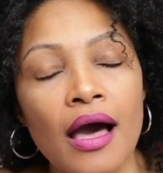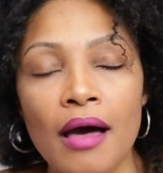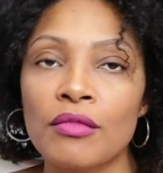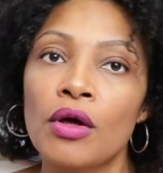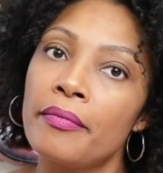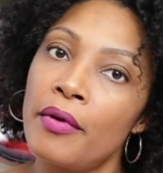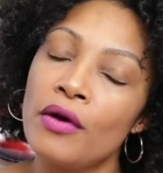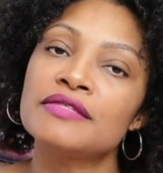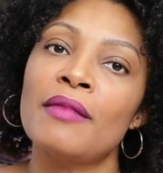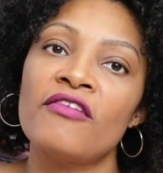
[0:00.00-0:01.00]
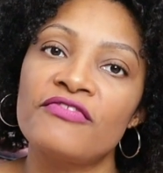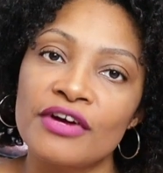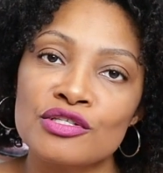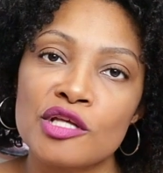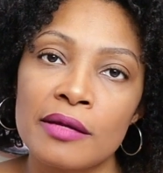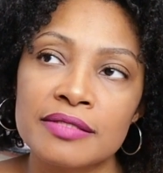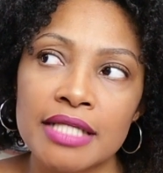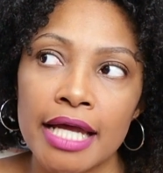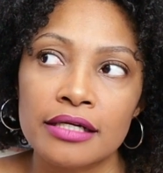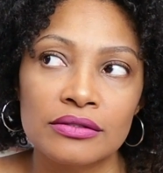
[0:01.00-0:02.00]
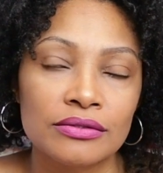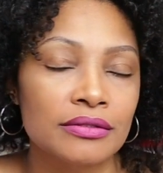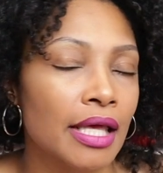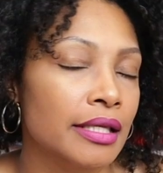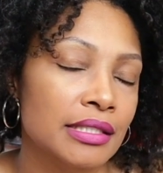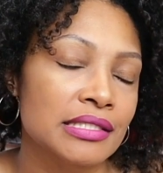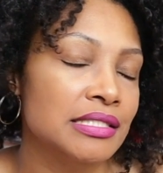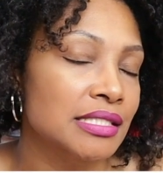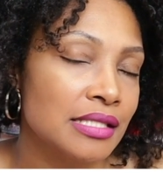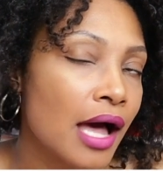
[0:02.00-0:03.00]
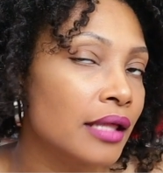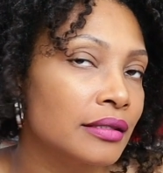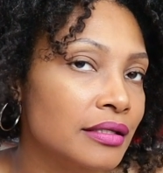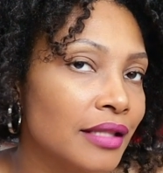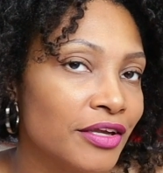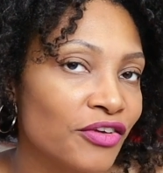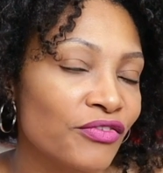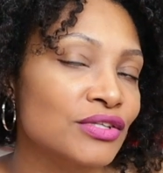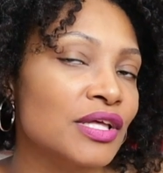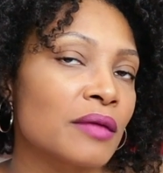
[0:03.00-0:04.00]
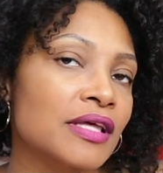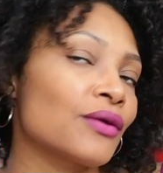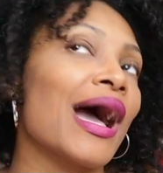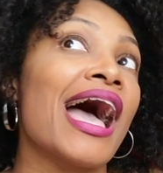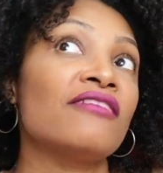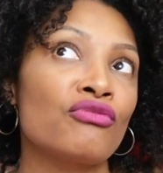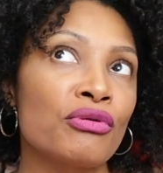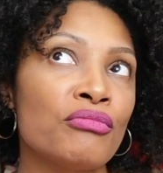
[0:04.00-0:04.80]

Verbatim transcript: I'm gonna post my first upcycle. Like, this does not look like your first upcycle. I have to